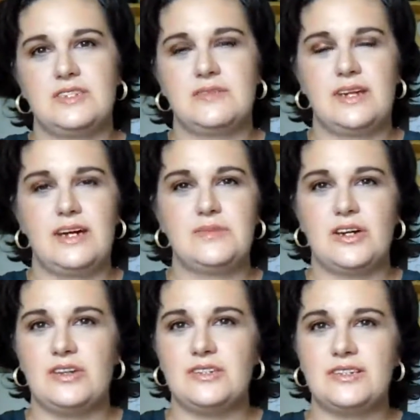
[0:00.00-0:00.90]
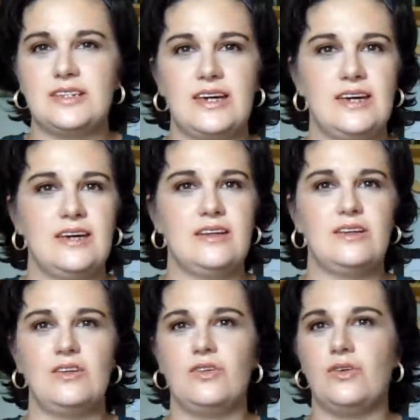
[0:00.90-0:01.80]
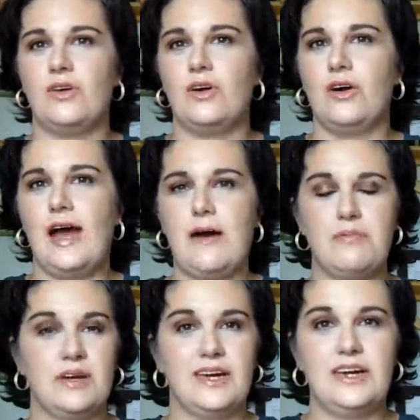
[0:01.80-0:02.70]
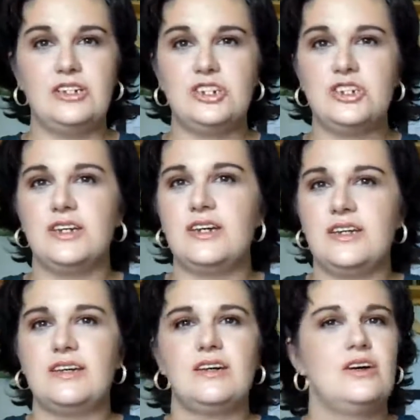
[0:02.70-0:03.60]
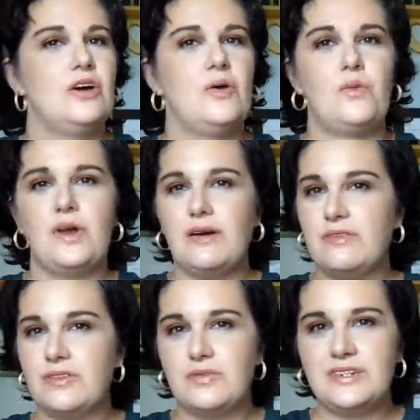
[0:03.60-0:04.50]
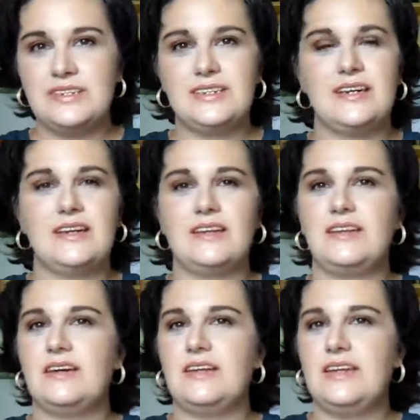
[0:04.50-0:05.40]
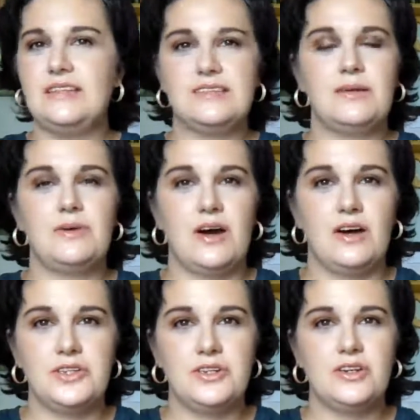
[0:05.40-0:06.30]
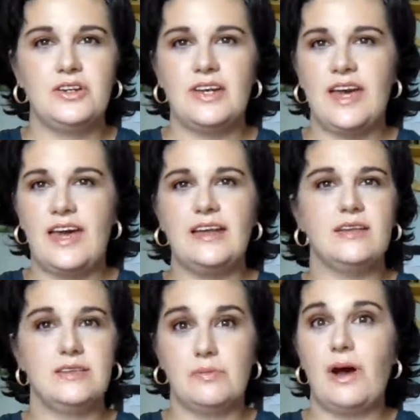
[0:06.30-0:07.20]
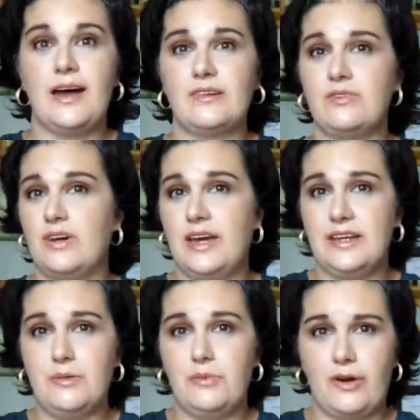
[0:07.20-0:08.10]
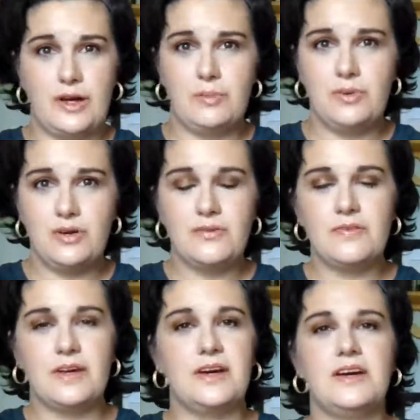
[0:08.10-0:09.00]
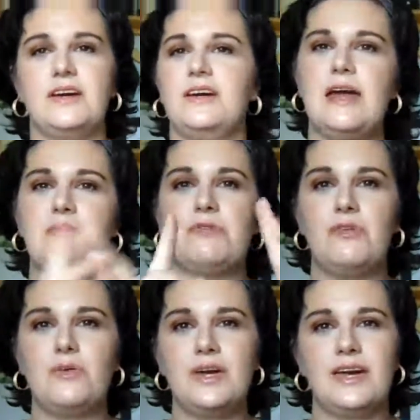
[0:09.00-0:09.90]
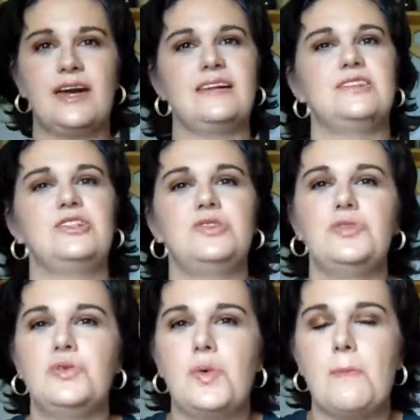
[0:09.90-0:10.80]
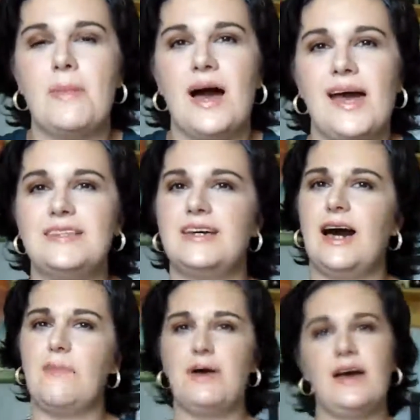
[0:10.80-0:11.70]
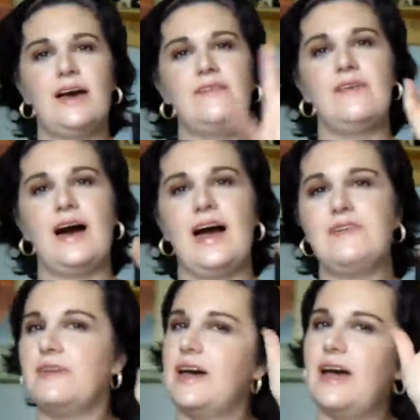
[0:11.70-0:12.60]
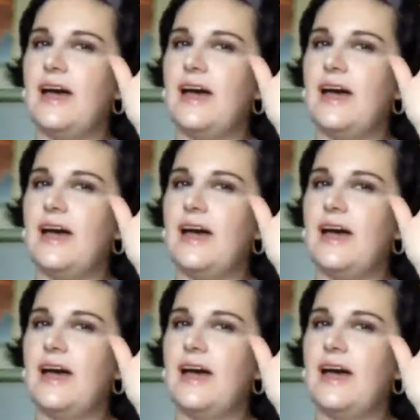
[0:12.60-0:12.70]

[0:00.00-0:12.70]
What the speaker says: sometimes our skin or application, whatever the reason, needs to be altered and the product will end up working beautifully. Now before we get into my top 5